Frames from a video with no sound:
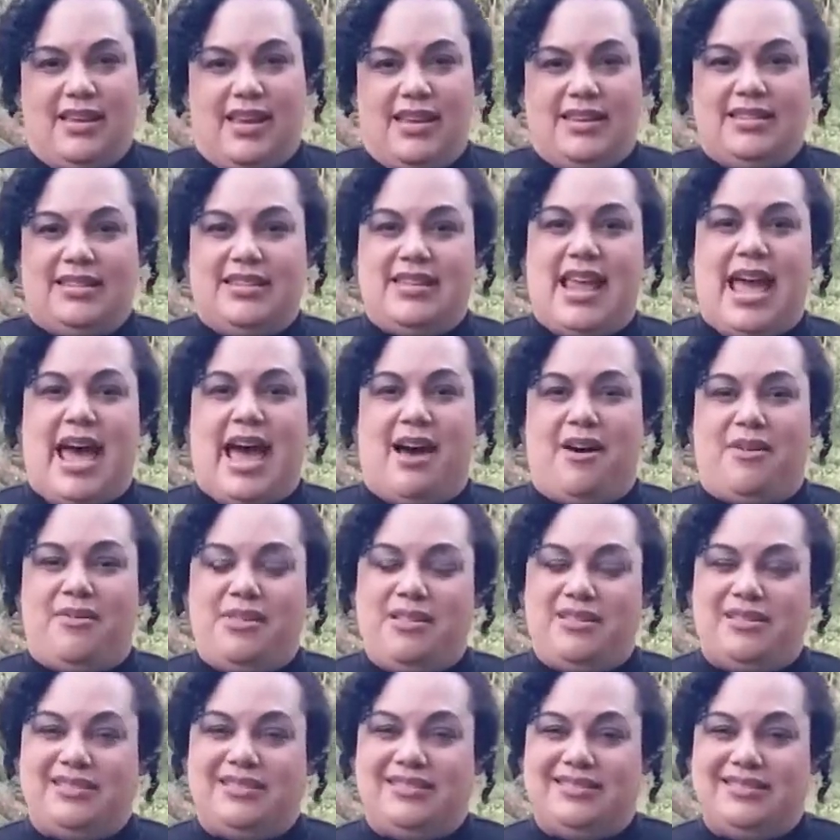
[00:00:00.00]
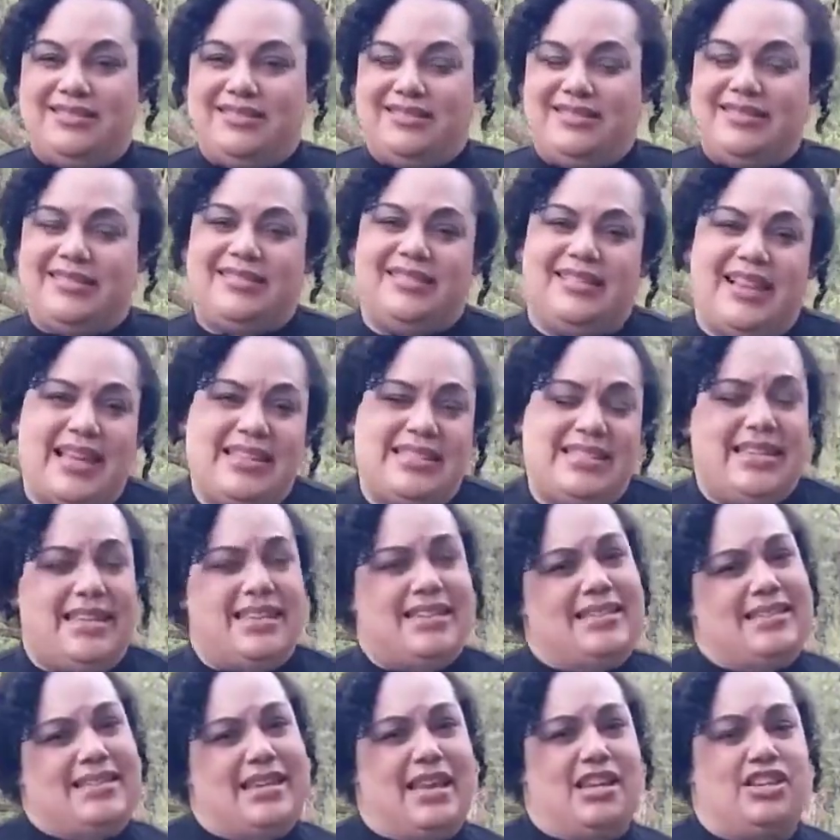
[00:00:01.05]
And now, let's
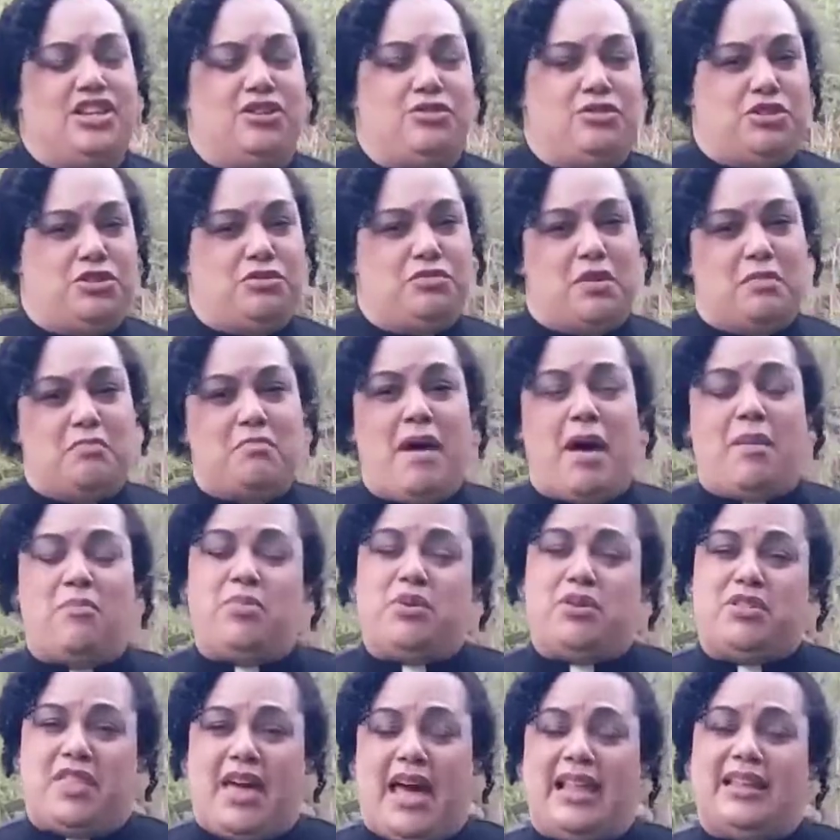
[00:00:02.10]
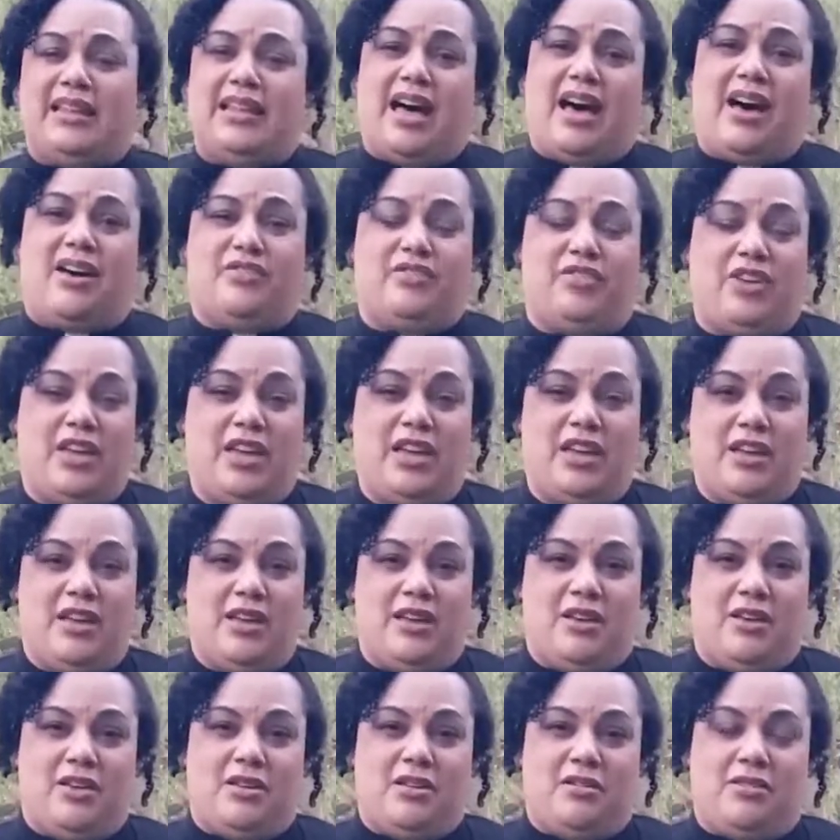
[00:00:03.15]
continue to remember that love
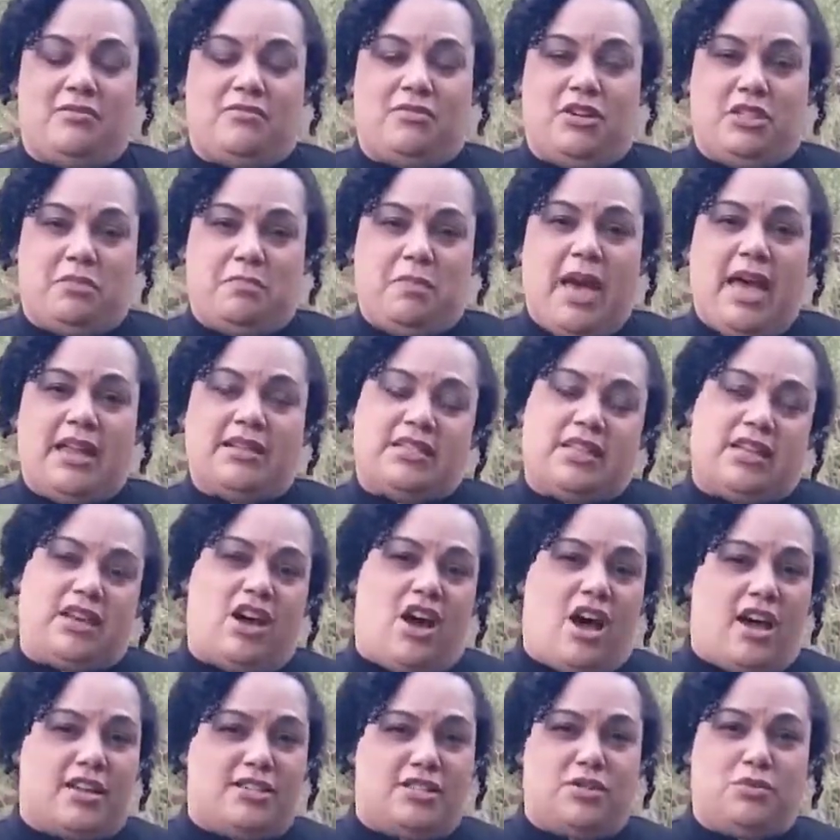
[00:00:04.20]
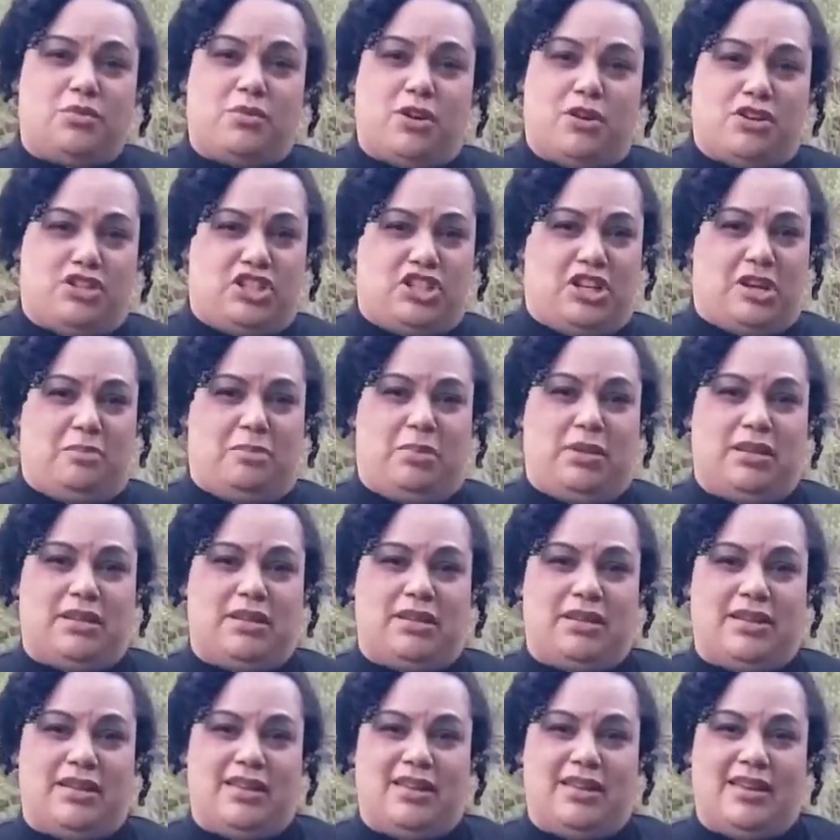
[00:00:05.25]
with Pentecost worship
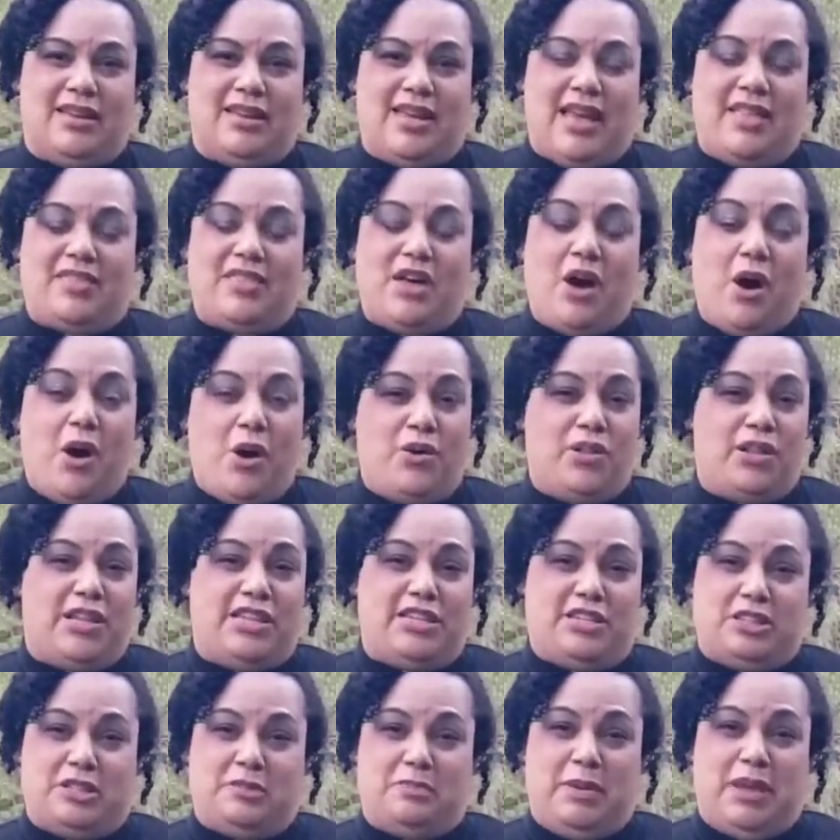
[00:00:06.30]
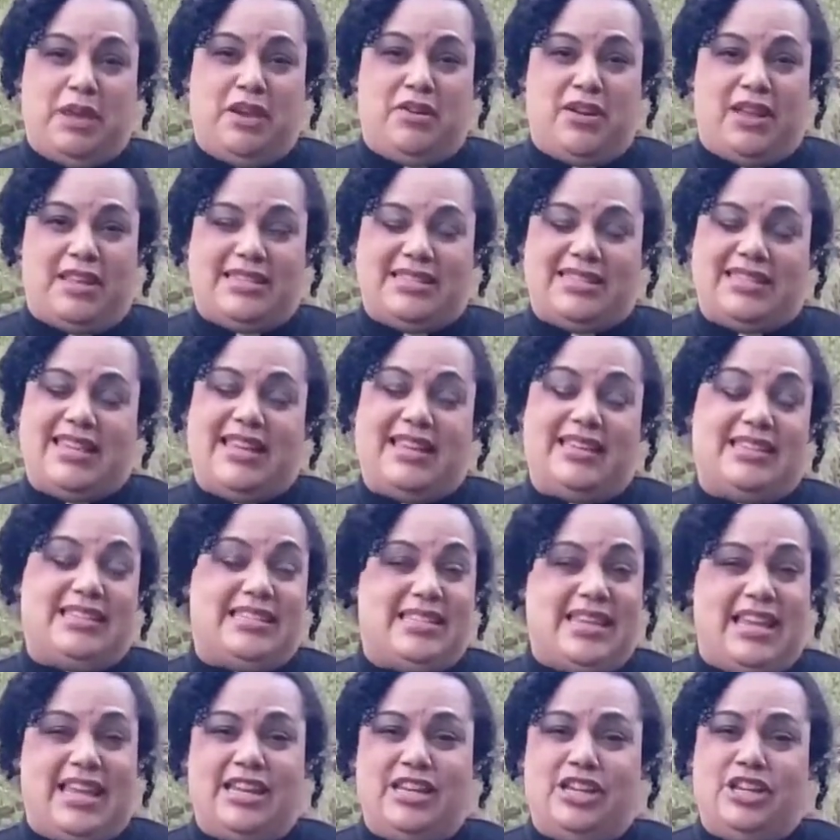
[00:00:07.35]
and the Holy Spirit's
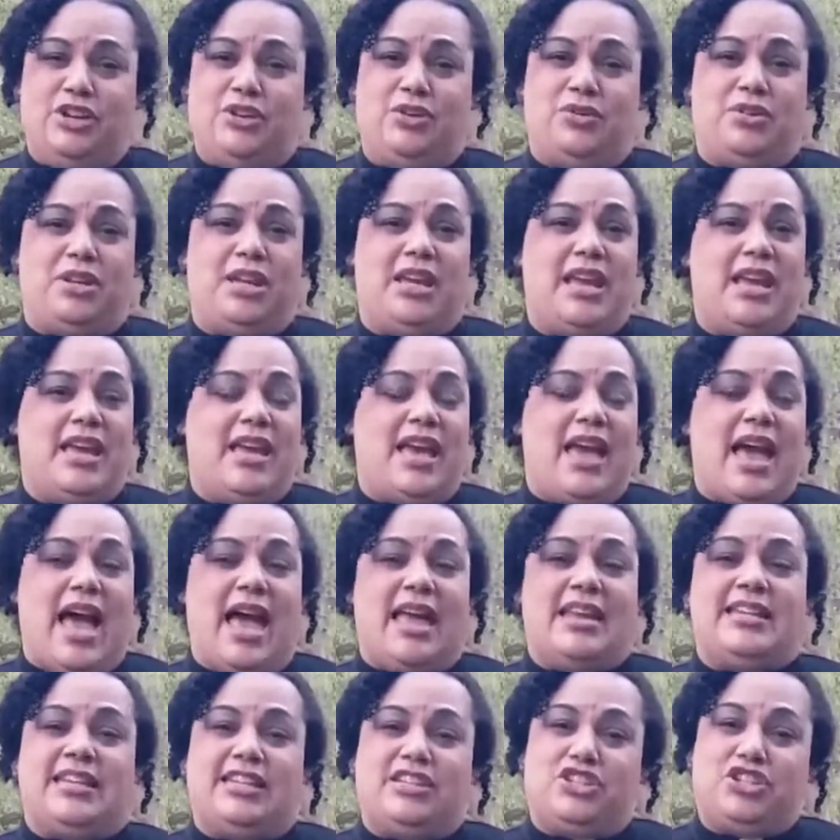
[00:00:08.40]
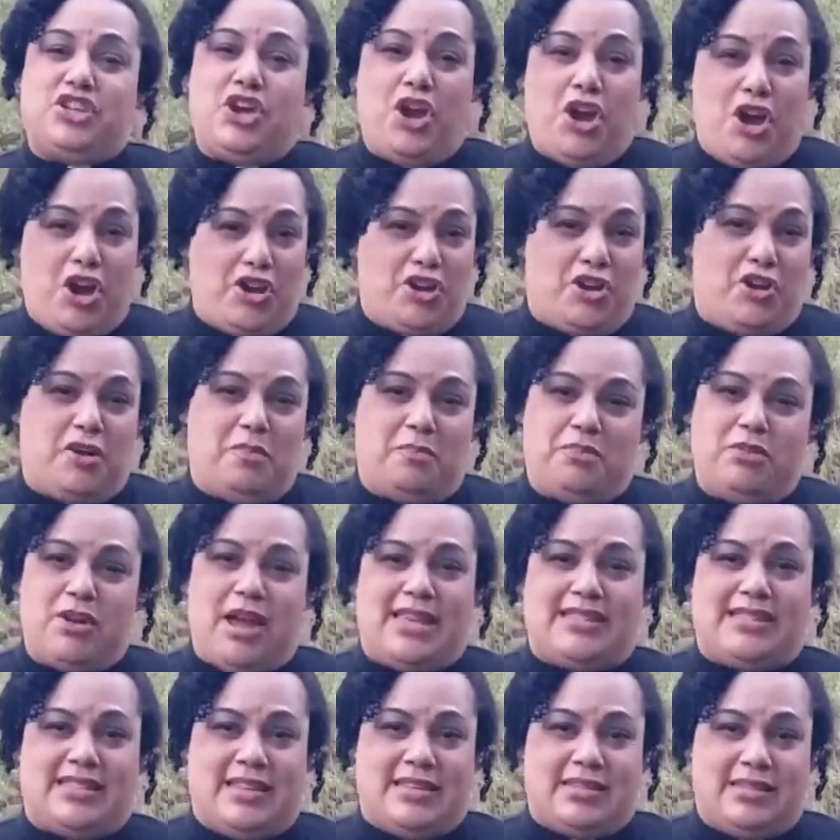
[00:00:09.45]
continued and eternal
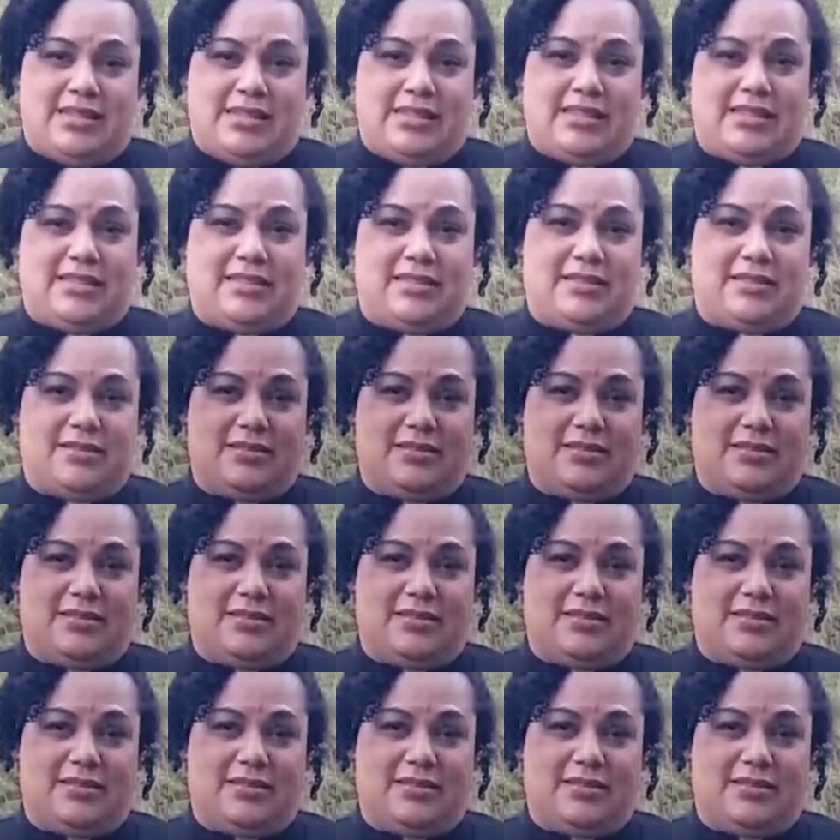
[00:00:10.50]
presence.